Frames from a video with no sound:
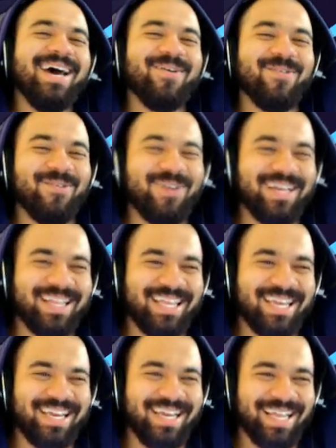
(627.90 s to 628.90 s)

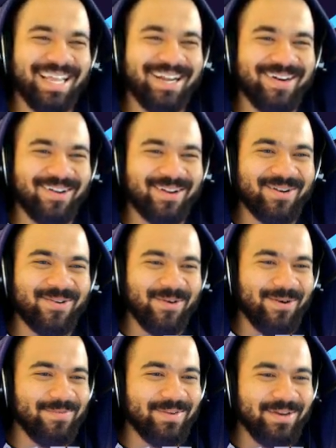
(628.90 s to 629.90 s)
Really? They called it
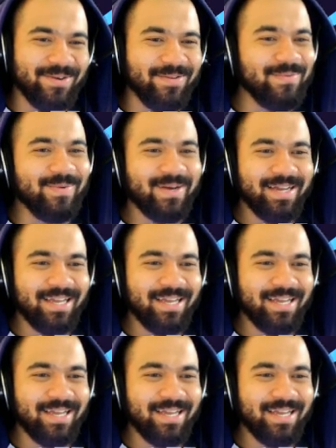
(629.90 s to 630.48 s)
Chrome Dome?